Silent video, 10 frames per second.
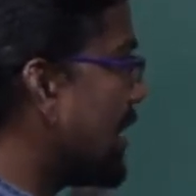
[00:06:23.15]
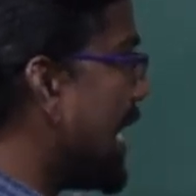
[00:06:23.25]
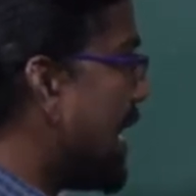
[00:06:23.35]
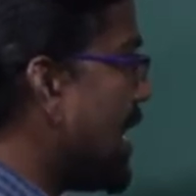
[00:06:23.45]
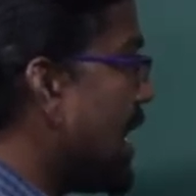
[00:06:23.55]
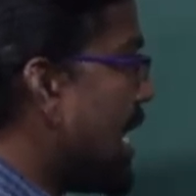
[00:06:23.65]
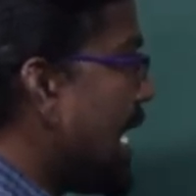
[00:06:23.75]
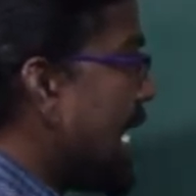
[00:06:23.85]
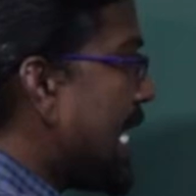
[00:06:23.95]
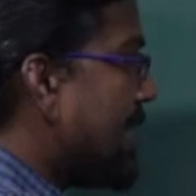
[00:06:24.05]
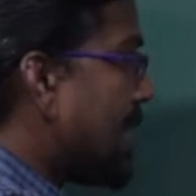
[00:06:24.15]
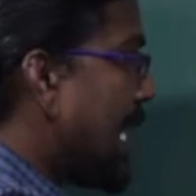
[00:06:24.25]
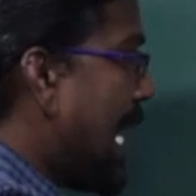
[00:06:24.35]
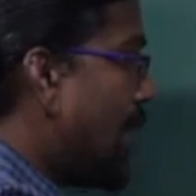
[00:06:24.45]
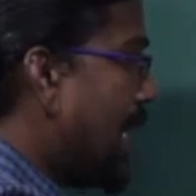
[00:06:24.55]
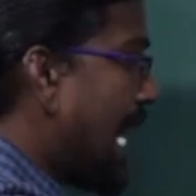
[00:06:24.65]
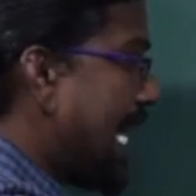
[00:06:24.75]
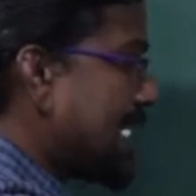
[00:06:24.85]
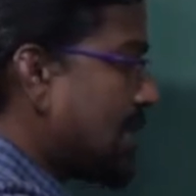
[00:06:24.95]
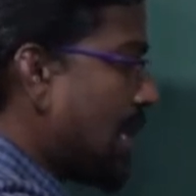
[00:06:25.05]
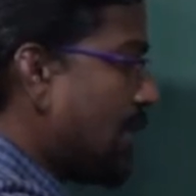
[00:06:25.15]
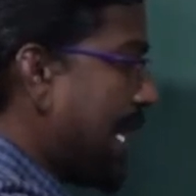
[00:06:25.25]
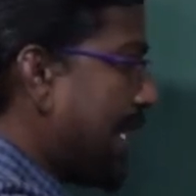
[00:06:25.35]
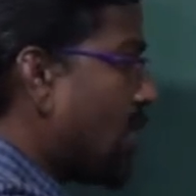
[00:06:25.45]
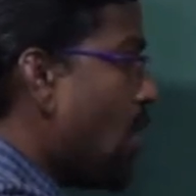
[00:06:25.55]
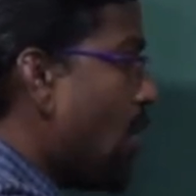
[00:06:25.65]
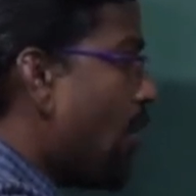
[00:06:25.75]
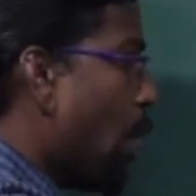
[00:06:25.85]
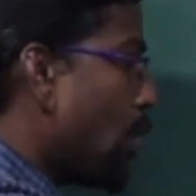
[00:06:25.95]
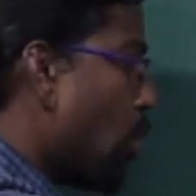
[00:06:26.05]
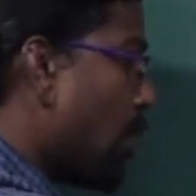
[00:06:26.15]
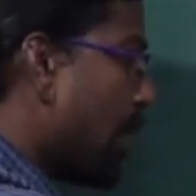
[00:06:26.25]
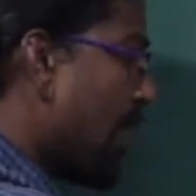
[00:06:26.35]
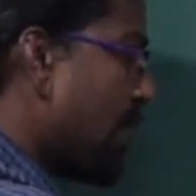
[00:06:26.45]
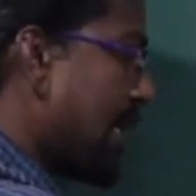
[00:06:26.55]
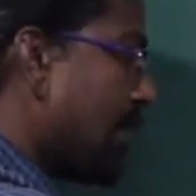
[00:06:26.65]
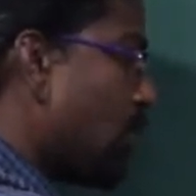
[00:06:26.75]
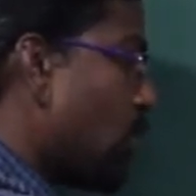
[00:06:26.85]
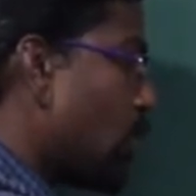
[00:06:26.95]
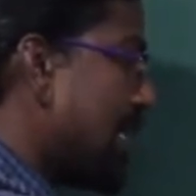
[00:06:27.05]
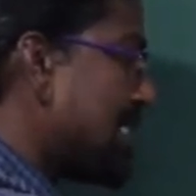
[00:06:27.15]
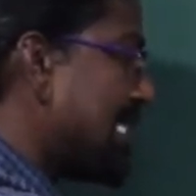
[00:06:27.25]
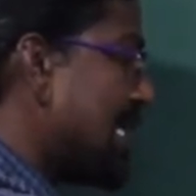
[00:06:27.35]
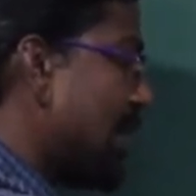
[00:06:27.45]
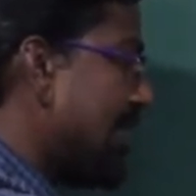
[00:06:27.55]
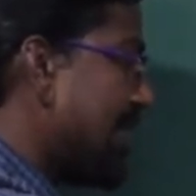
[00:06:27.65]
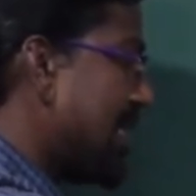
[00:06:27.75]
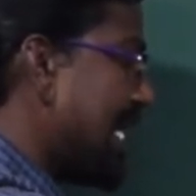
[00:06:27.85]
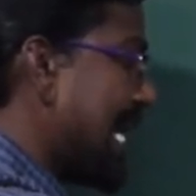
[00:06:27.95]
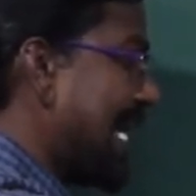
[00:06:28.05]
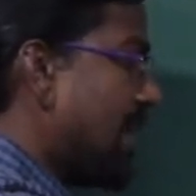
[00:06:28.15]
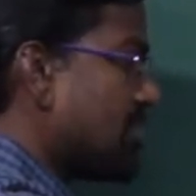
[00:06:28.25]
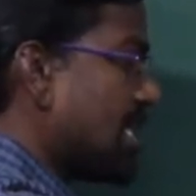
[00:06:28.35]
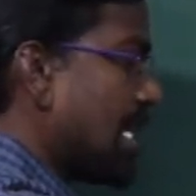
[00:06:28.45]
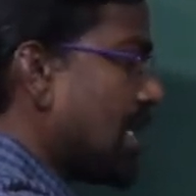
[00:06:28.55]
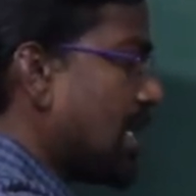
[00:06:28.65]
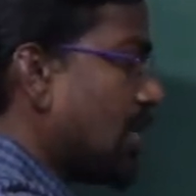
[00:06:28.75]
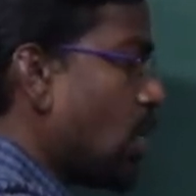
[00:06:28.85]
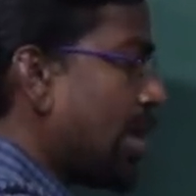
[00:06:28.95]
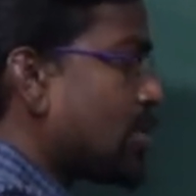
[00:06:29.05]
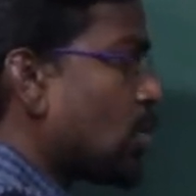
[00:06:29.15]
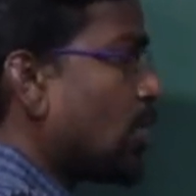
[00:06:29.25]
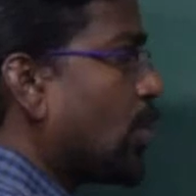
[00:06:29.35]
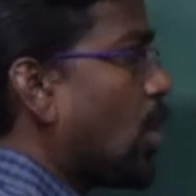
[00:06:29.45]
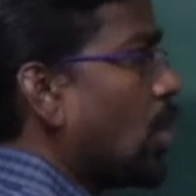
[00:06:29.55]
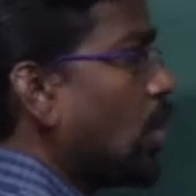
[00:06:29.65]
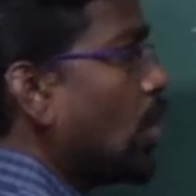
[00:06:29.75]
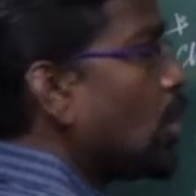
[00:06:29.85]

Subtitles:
Then in the carbon oxygen bond break, both lone pair of electron move towards in between the hydrogen and the OH group. No.